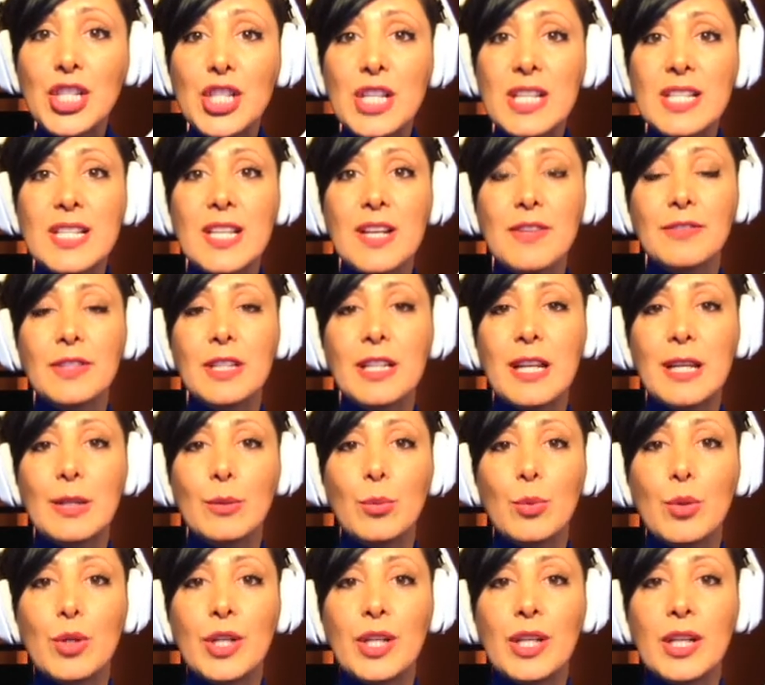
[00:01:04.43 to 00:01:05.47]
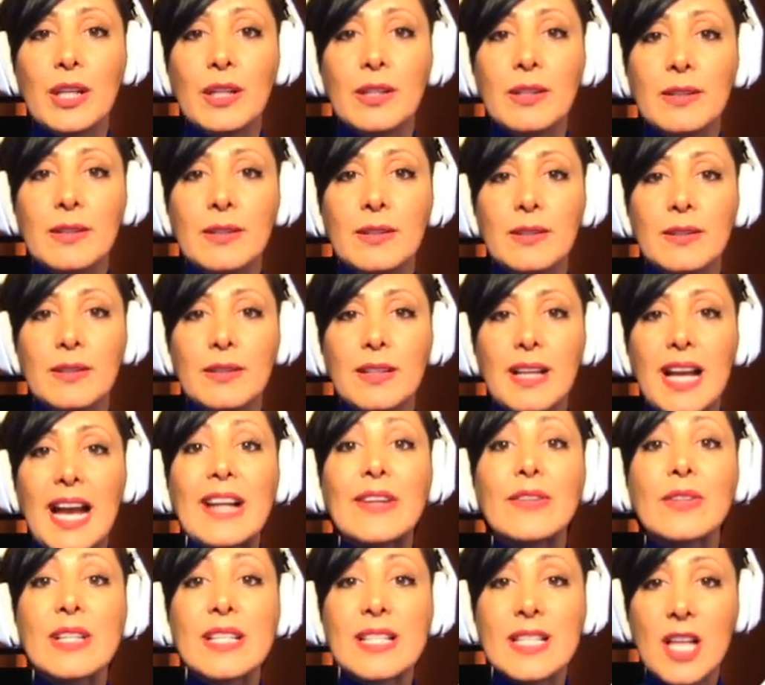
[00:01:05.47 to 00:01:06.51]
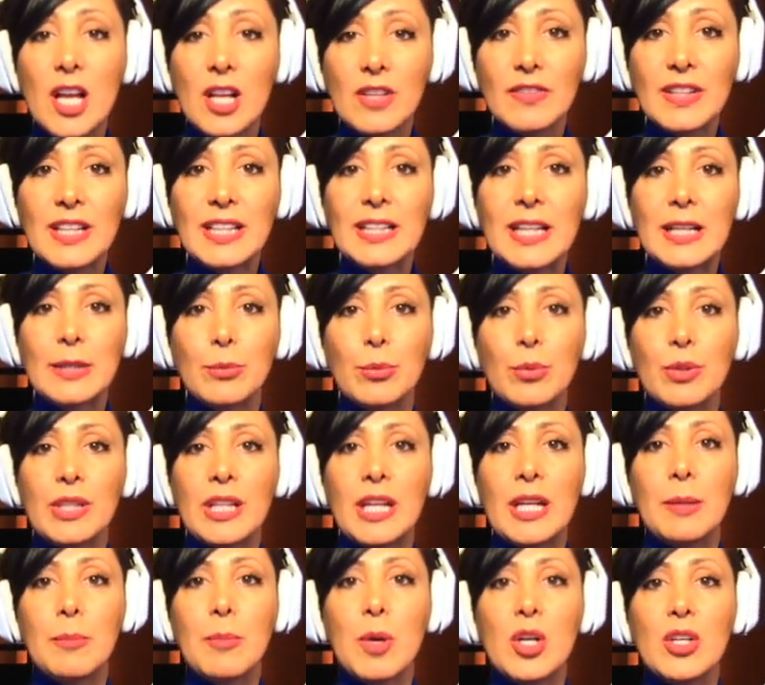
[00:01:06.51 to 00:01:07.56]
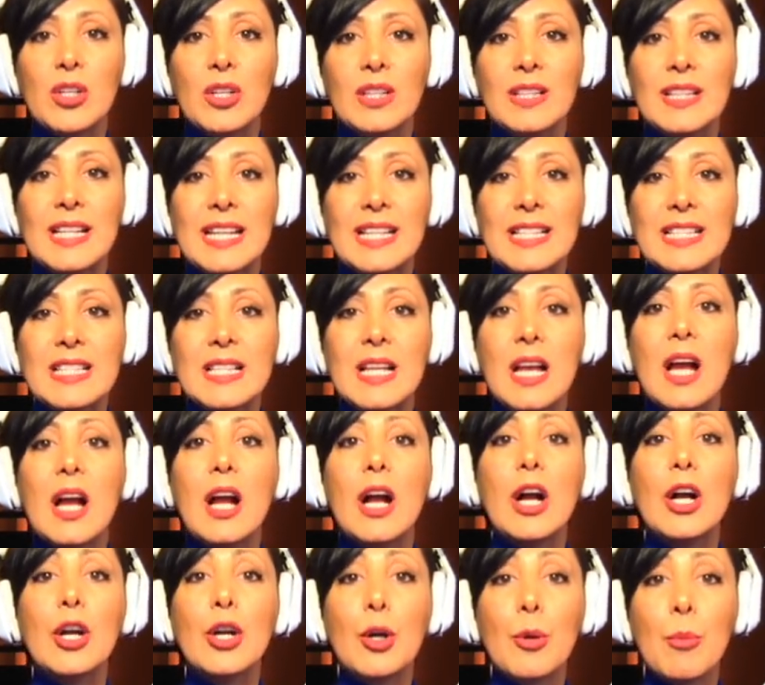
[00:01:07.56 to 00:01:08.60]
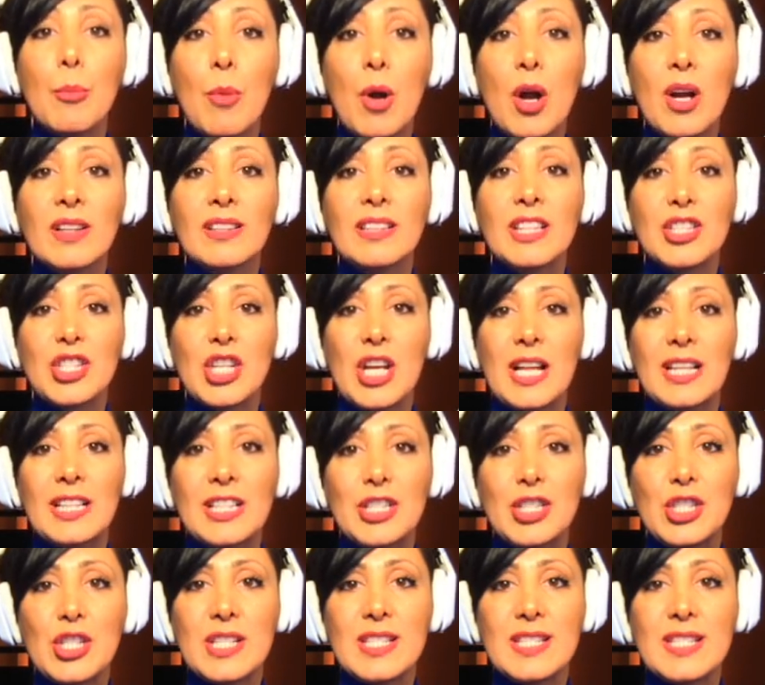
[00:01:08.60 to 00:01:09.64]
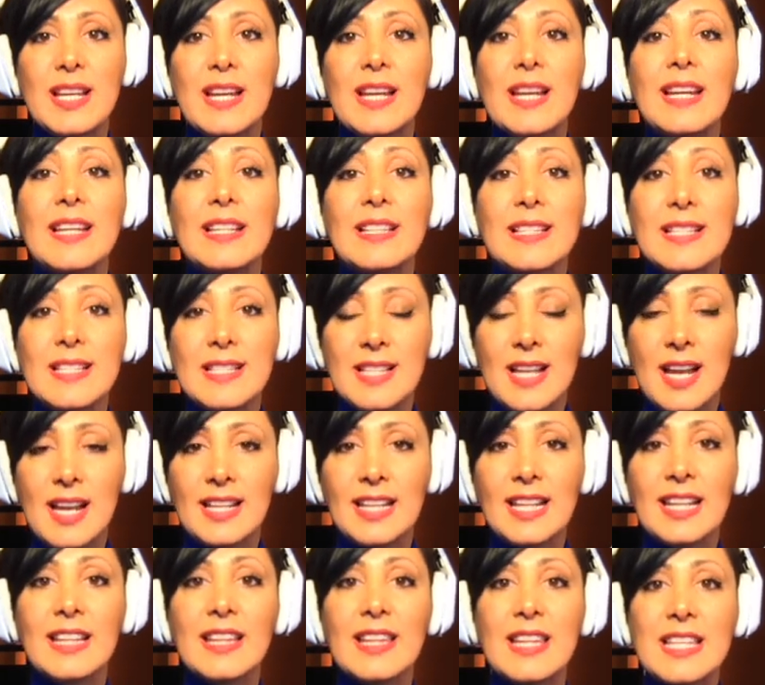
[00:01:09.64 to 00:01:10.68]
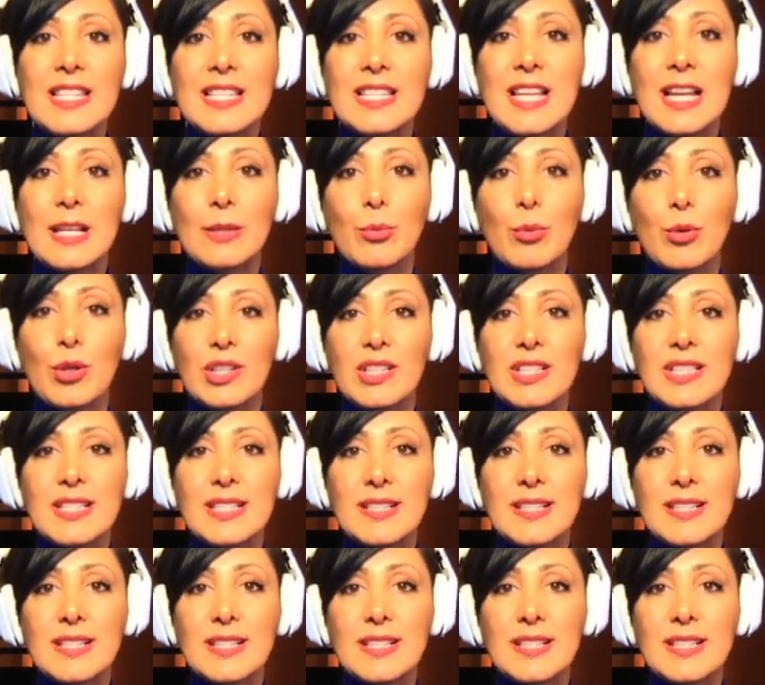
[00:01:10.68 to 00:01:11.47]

of the network, and resolving networking bottlenecks are among the challenges in designing these networks.